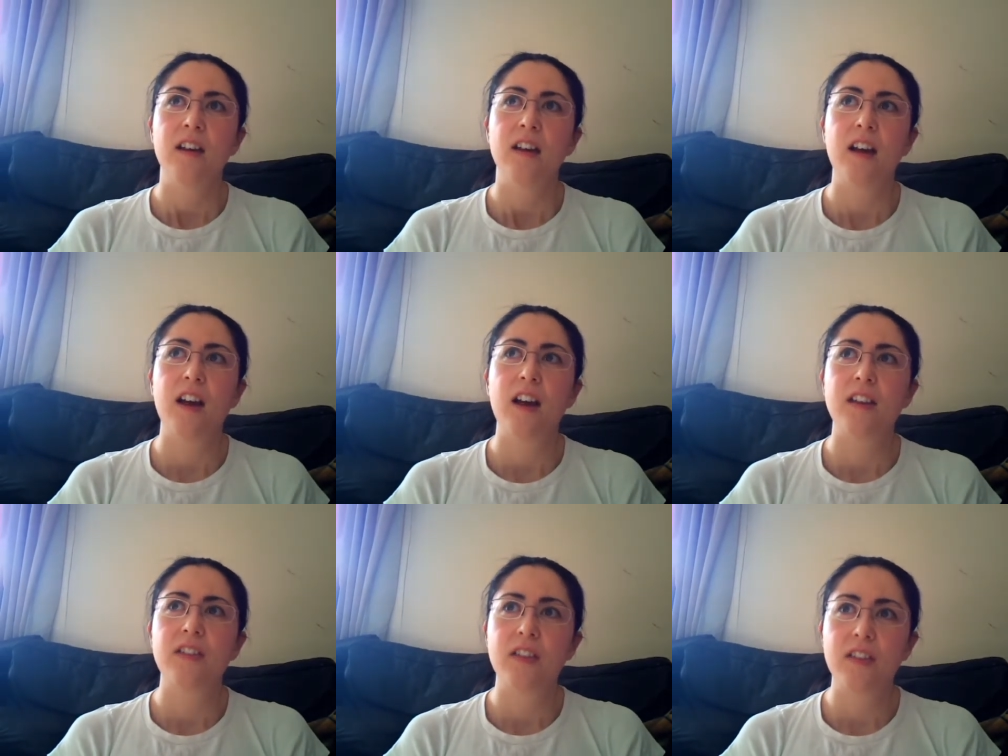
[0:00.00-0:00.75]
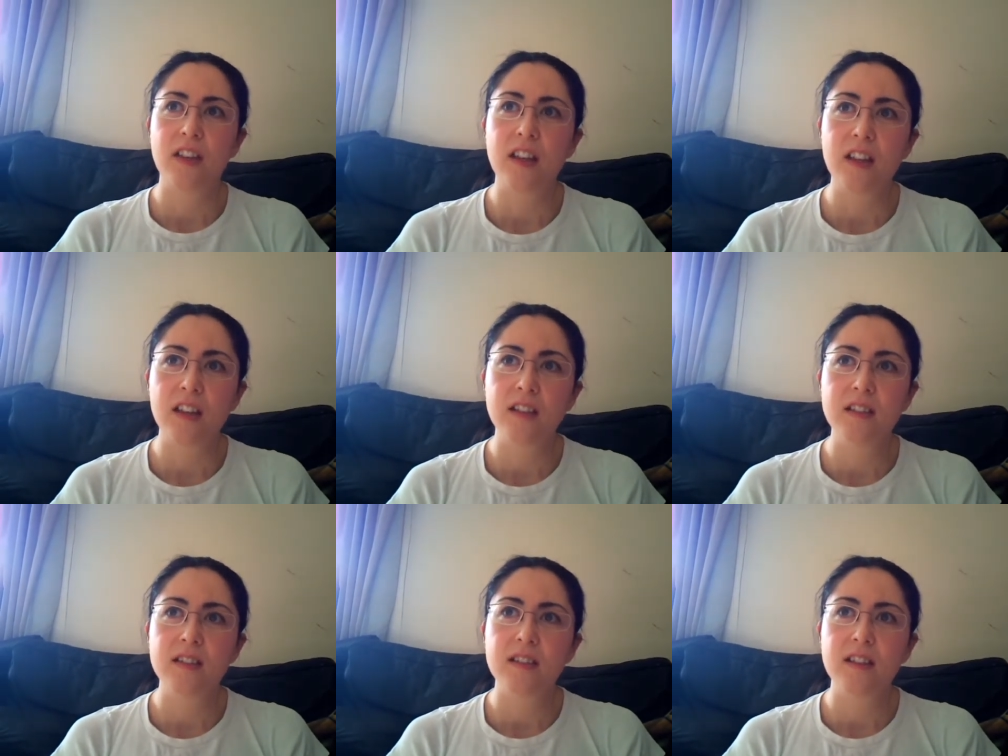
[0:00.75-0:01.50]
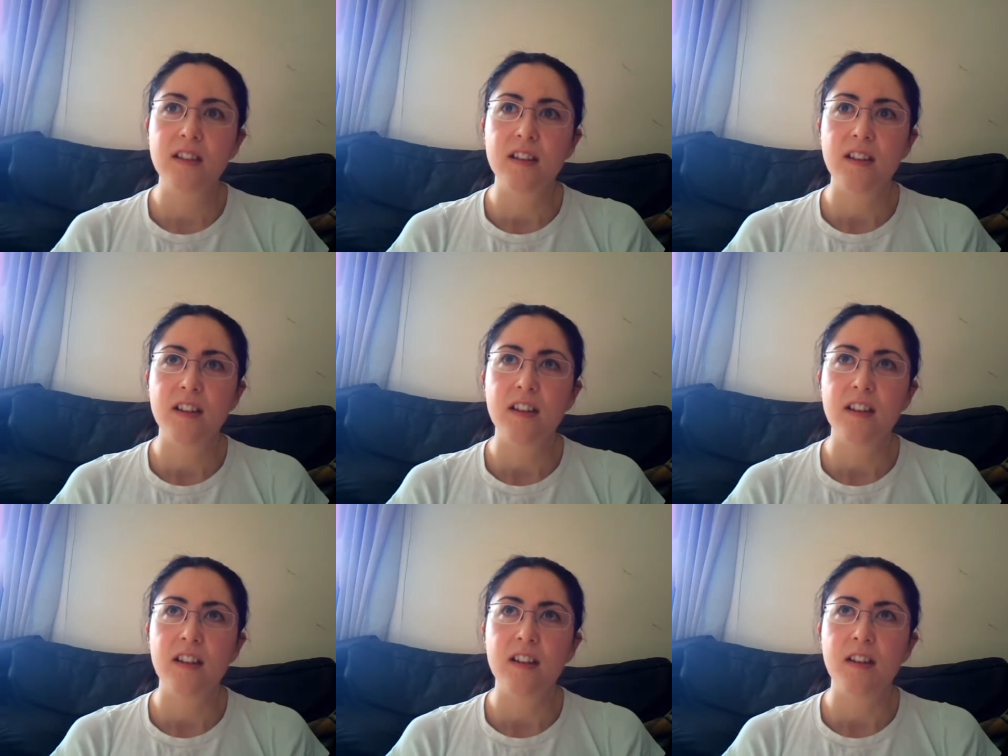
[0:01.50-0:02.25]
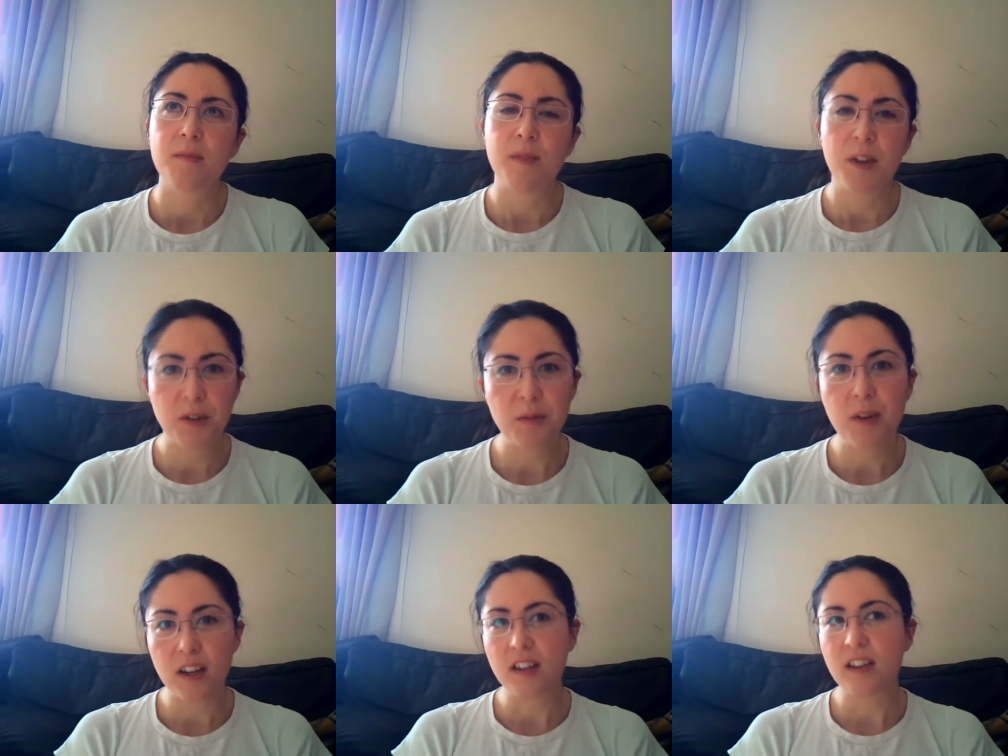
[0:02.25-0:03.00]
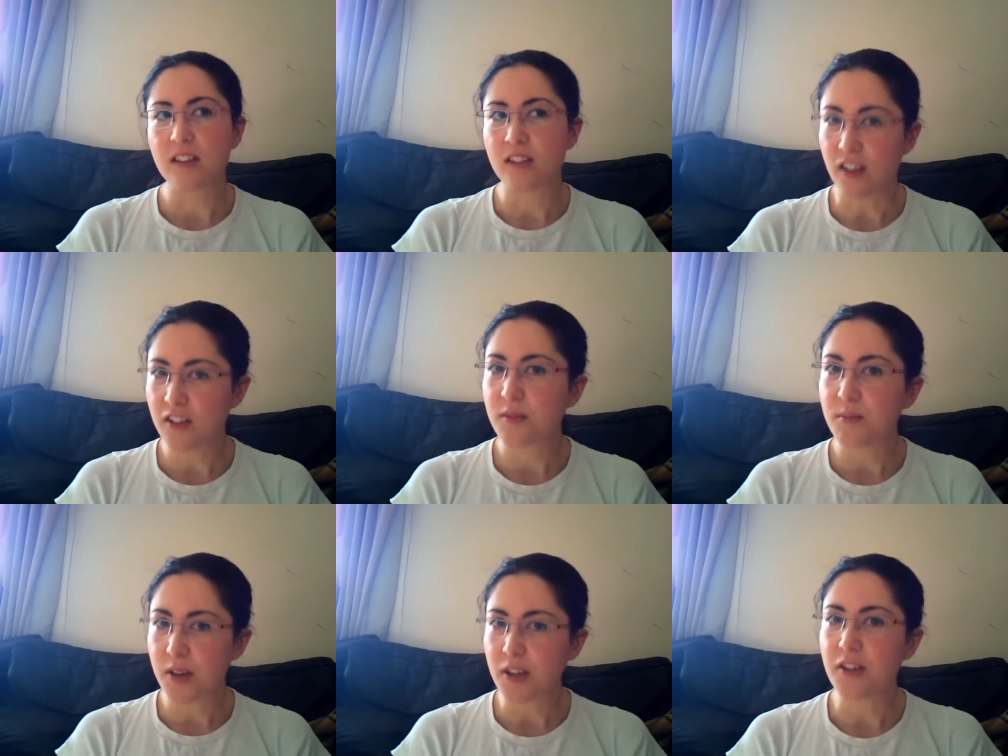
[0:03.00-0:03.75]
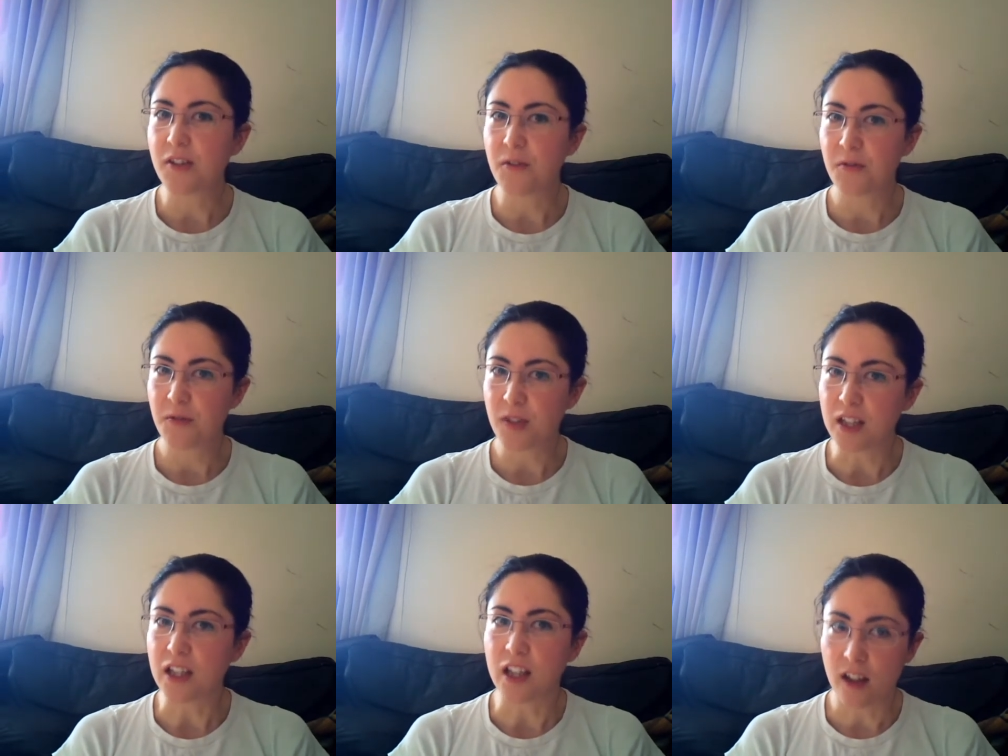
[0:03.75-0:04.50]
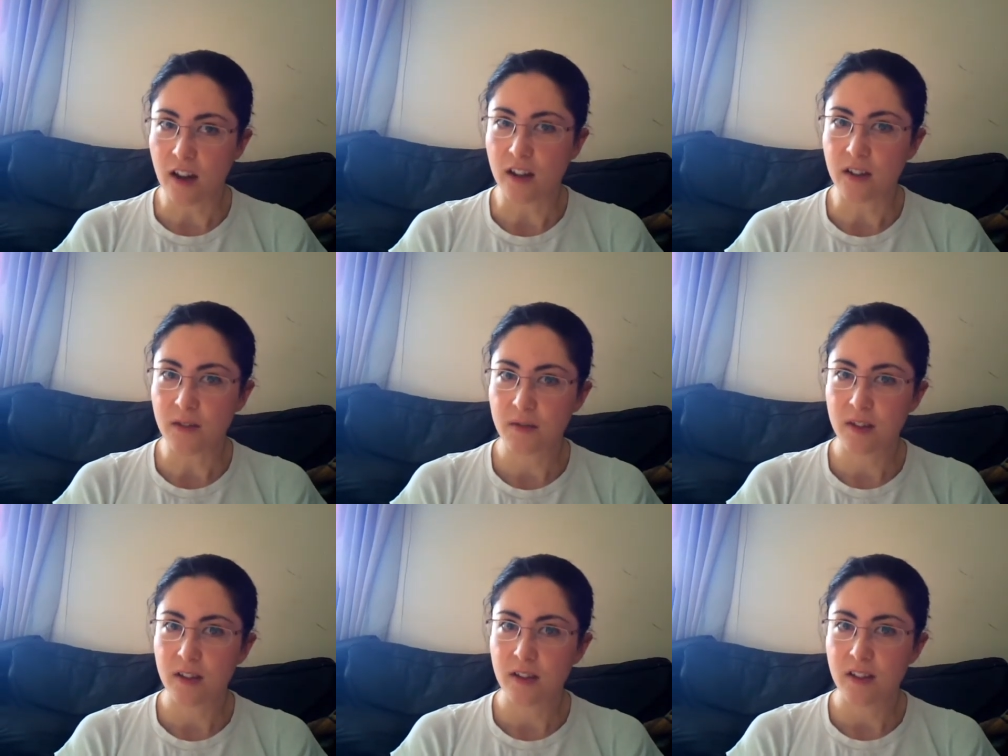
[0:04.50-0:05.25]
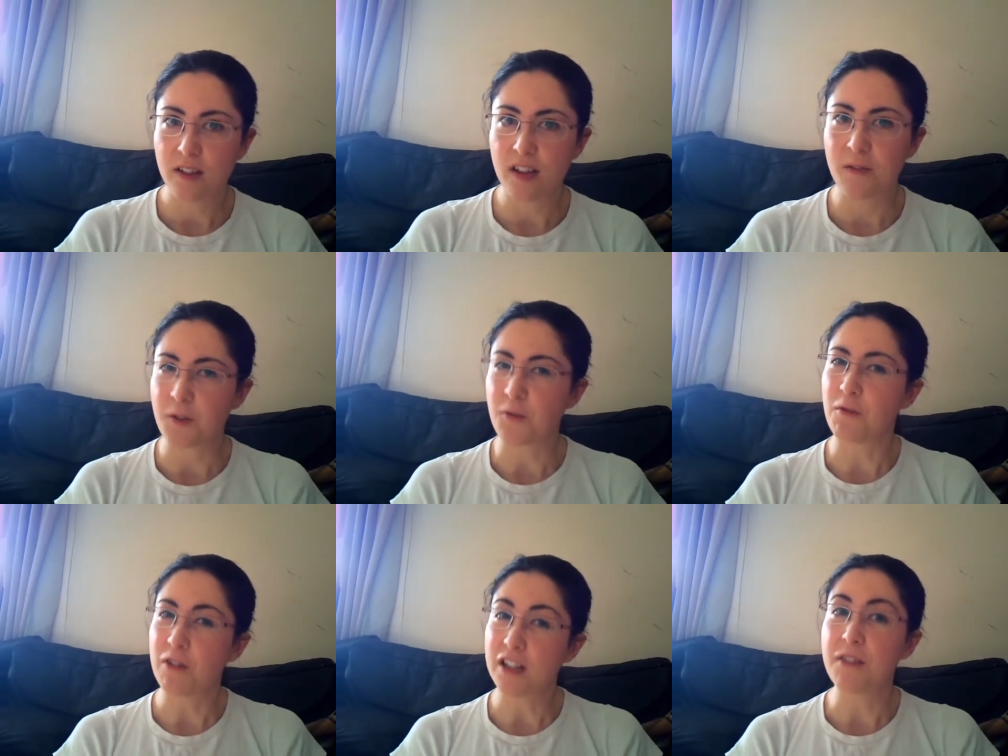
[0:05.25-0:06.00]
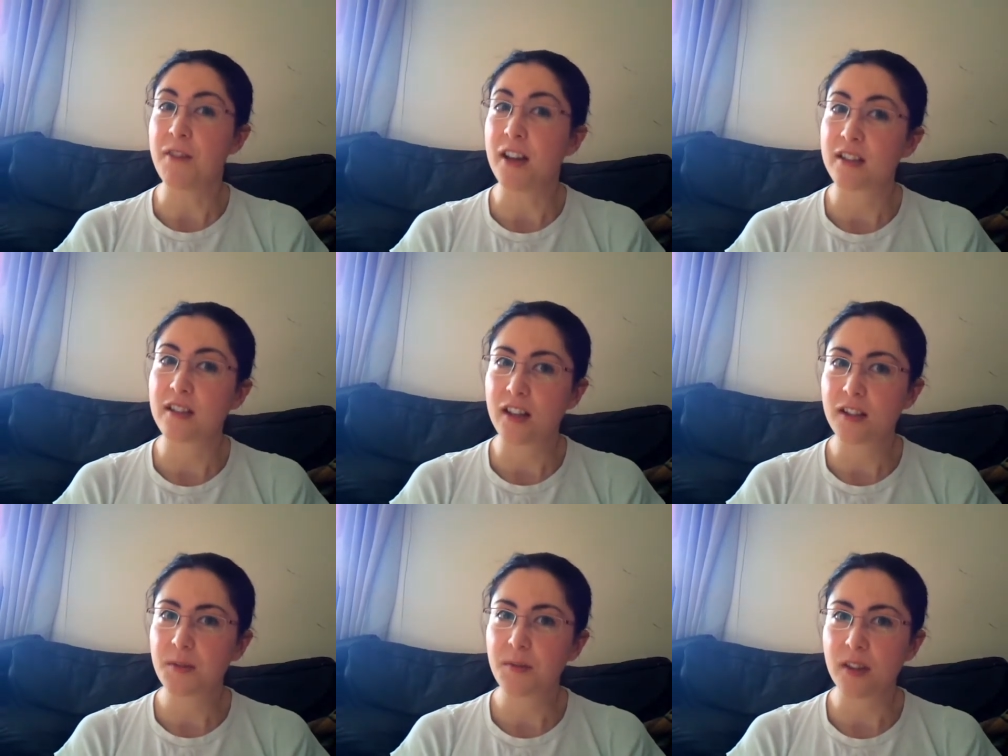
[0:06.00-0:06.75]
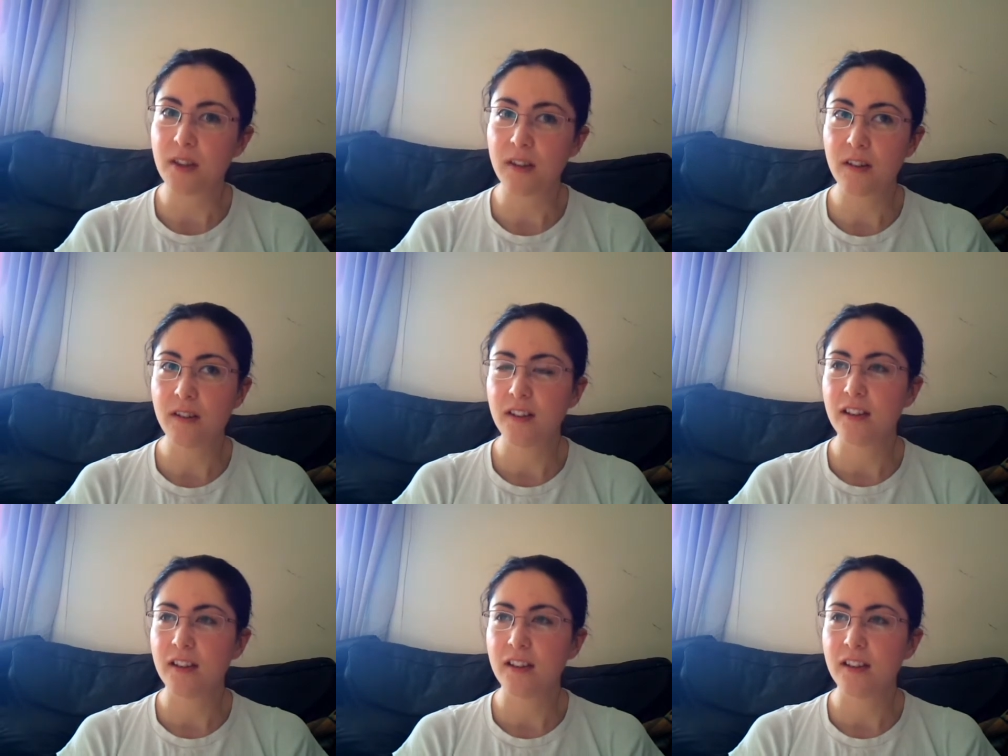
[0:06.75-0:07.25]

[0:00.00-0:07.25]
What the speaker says: And the thing is, motorbiking does make you feel alive if it really resonates with you.